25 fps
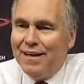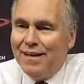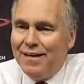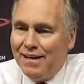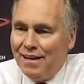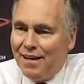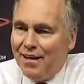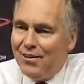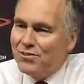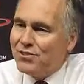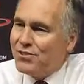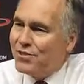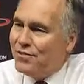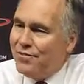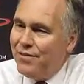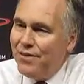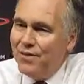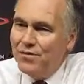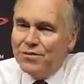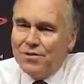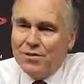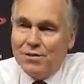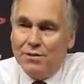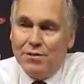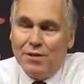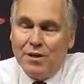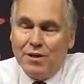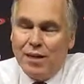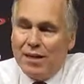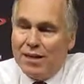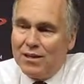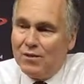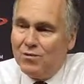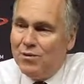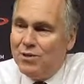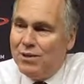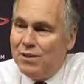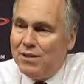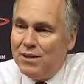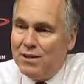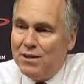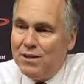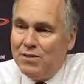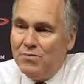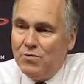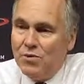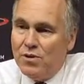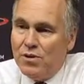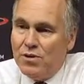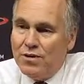lost our focus a little bit like we
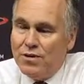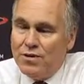did with